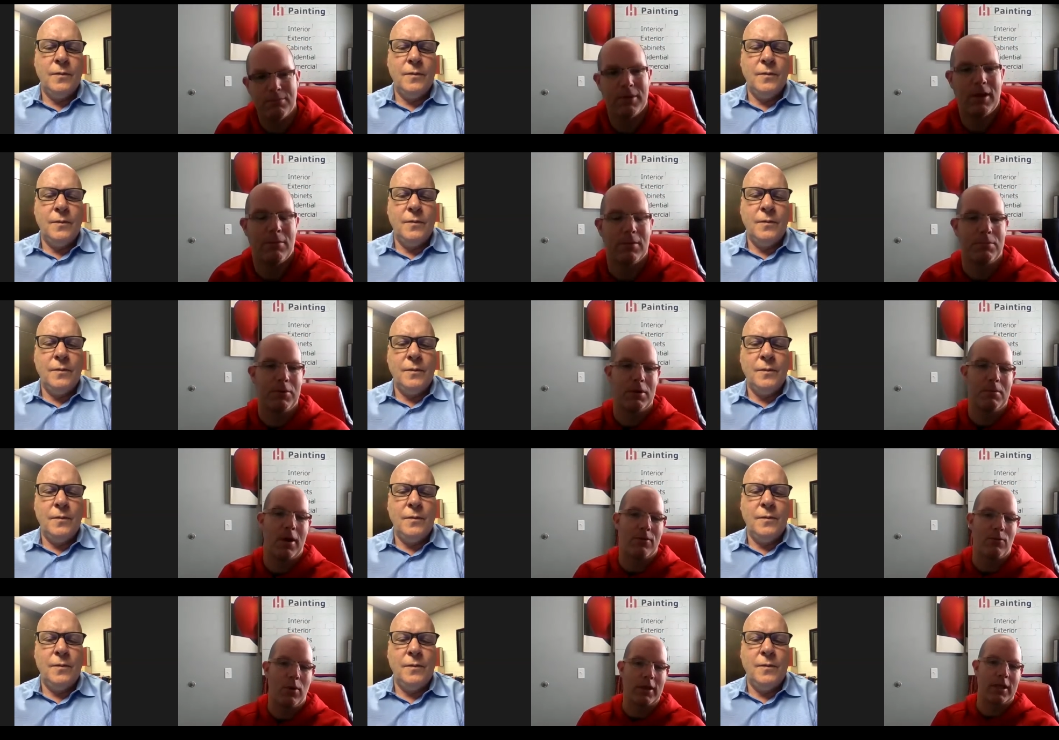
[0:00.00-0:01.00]
Speaker 1: and be able to put
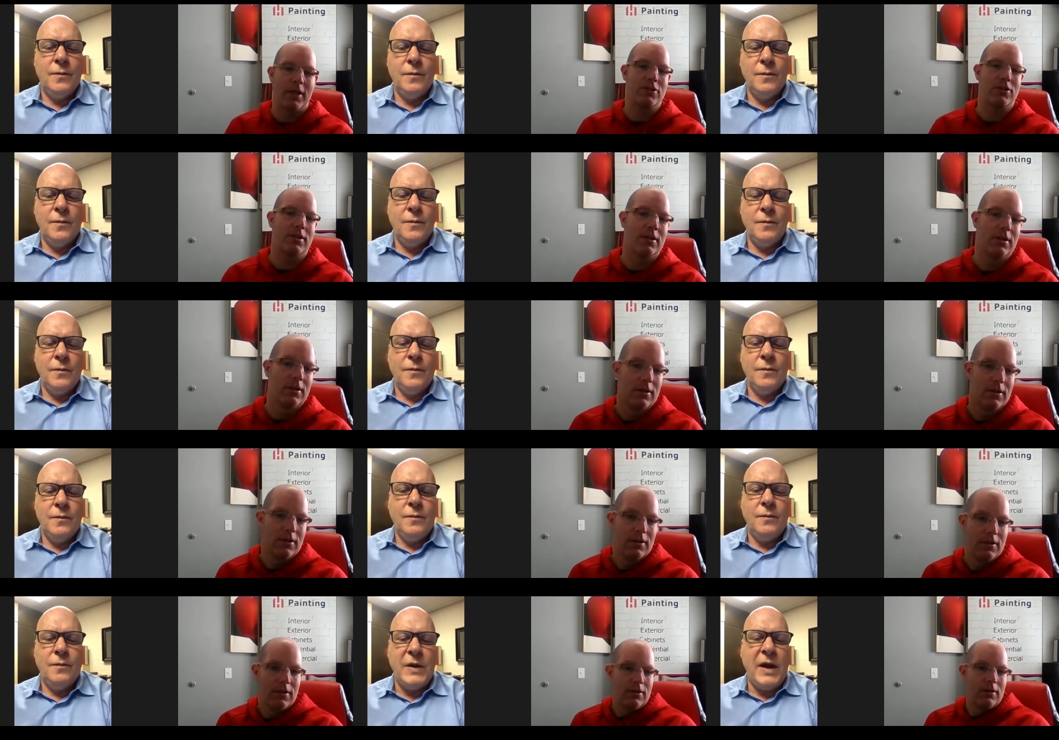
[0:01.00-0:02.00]
them out of one kitchen.
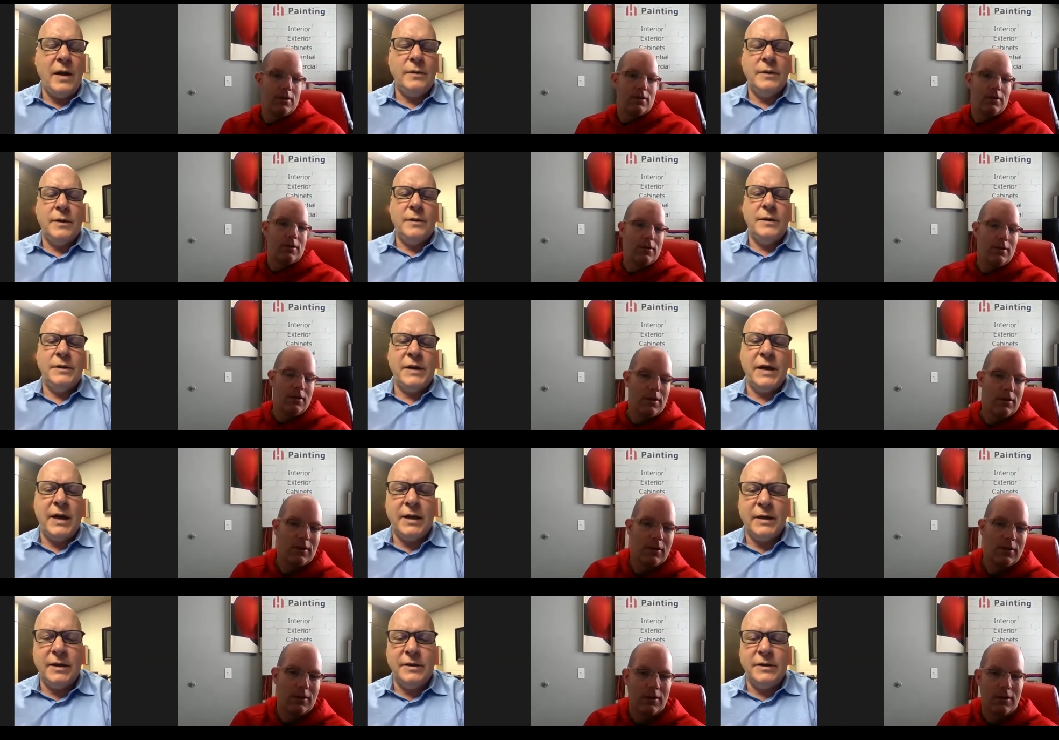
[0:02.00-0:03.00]
Speaker 2: Yeah, no,
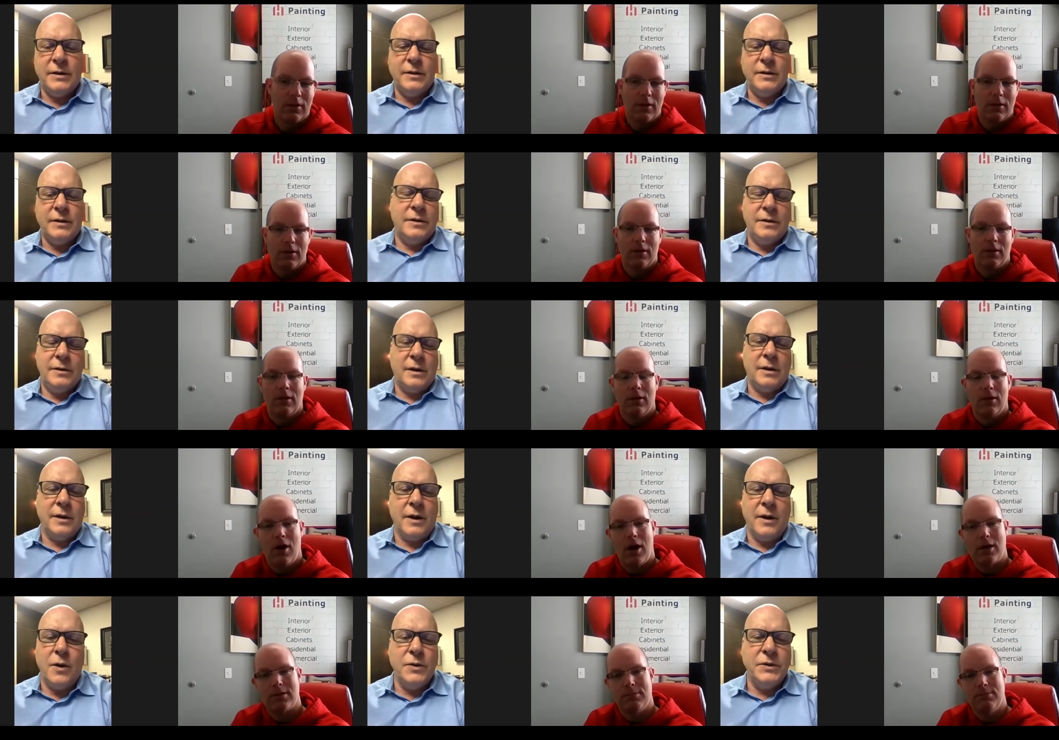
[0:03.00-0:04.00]
exactly. So called a
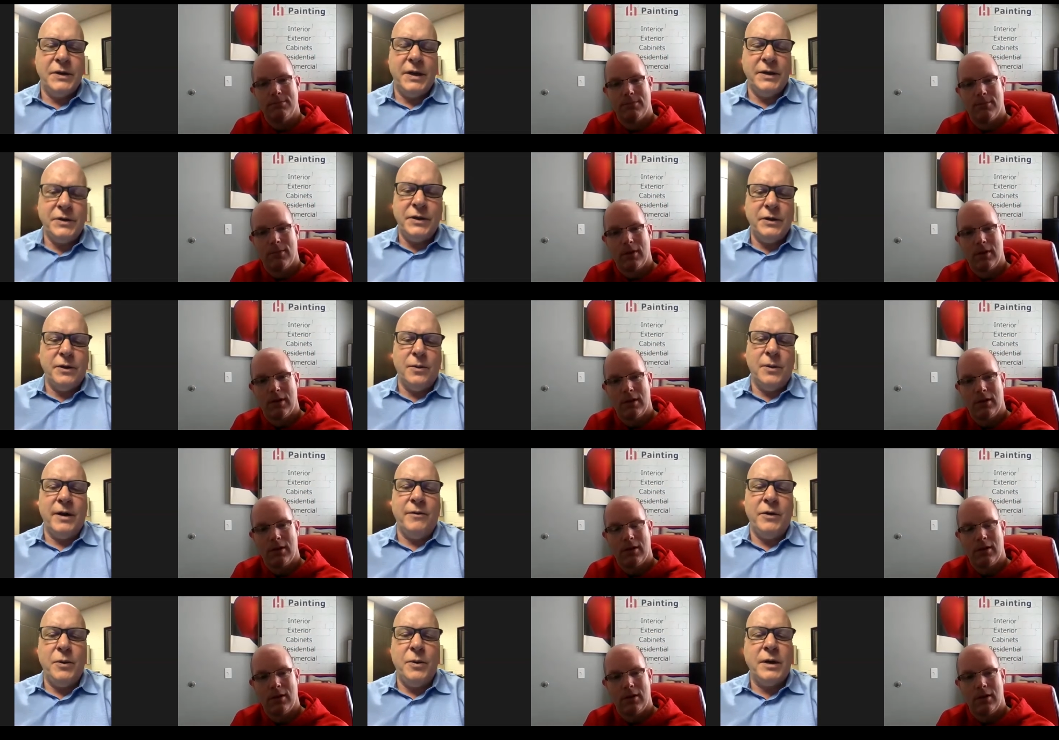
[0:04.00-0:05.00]
ghost kitchen or
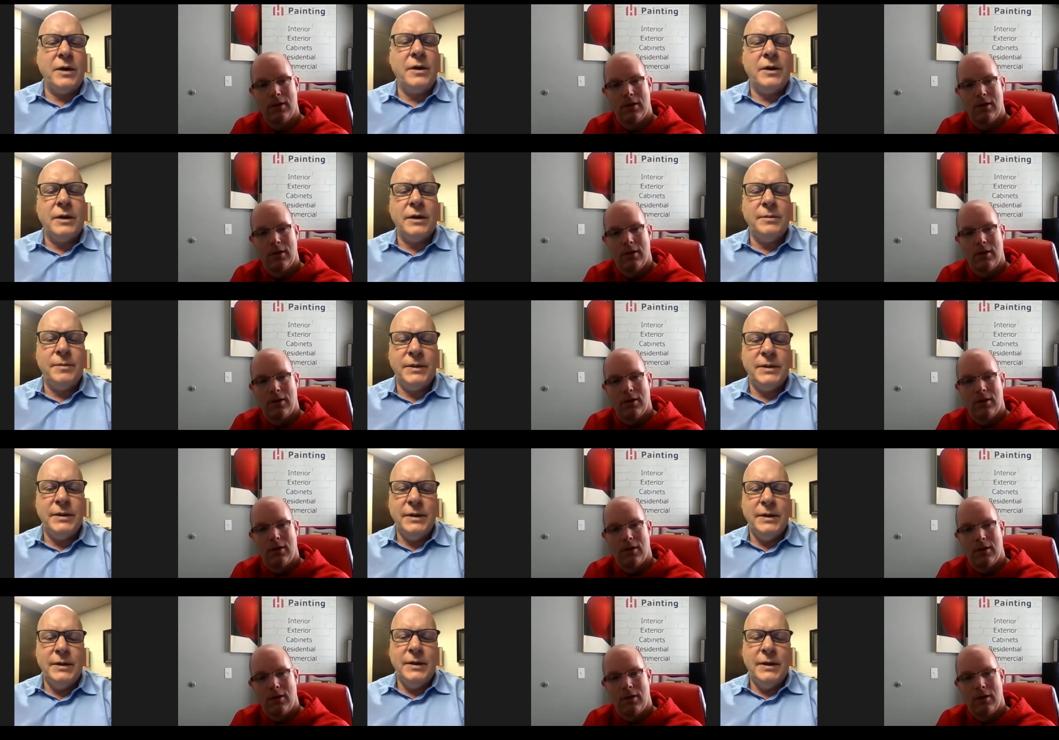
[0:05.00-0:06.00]
whatever you want to call it, but
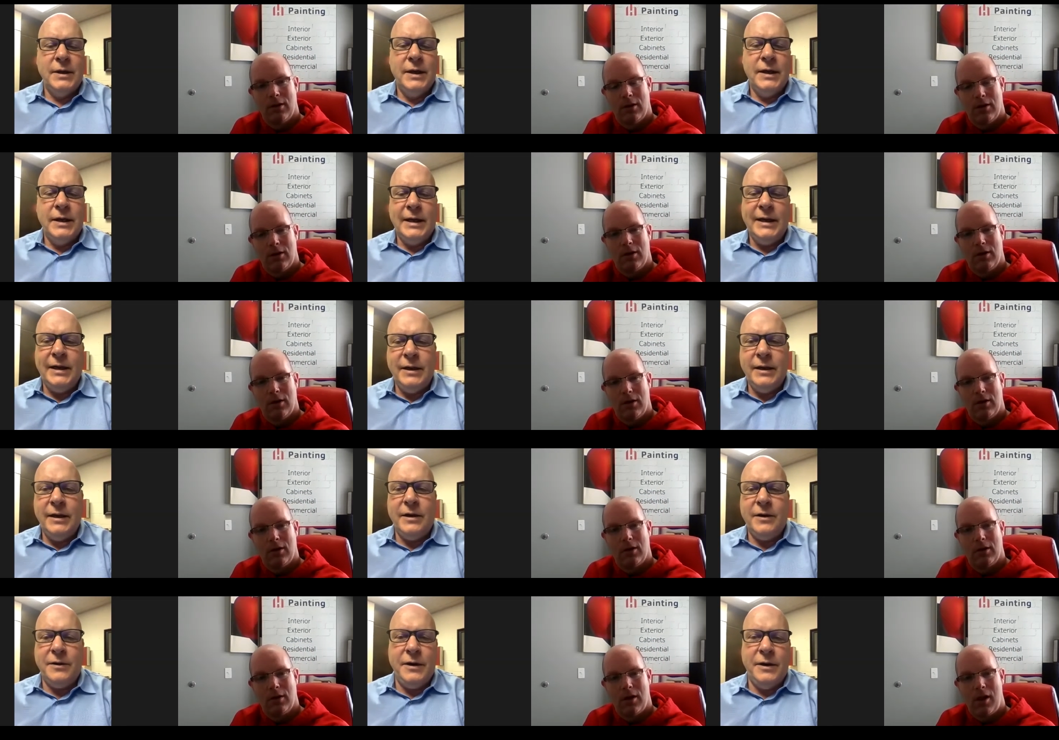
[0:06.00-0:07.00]
you,
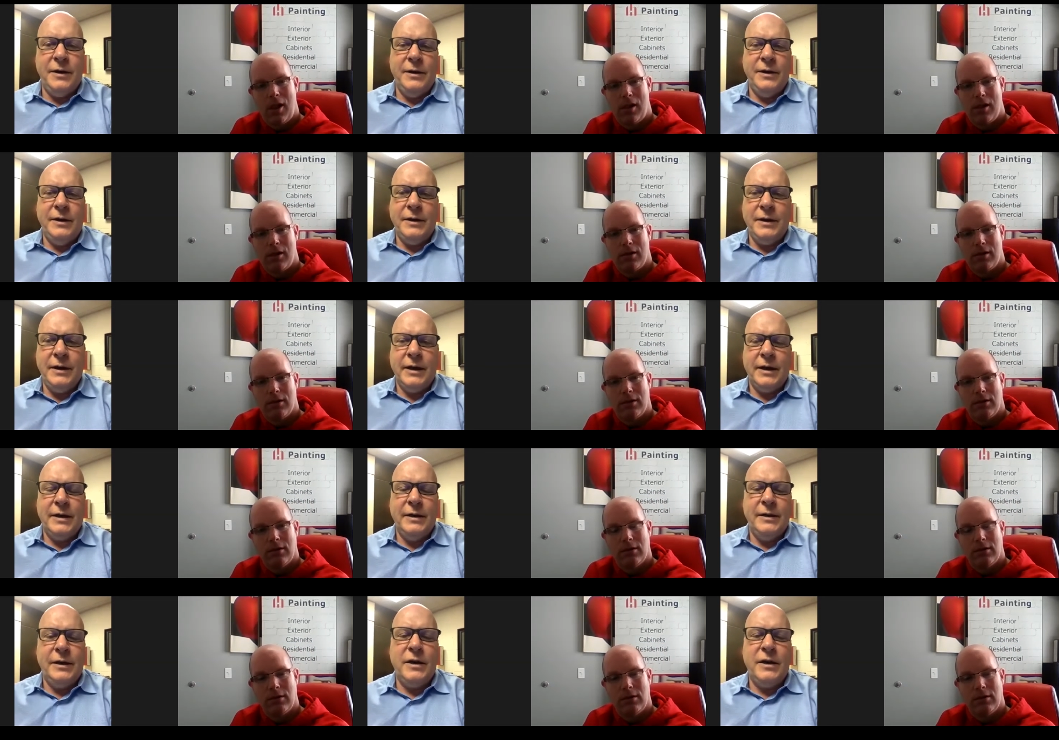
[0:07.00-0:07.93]
you know, you, you you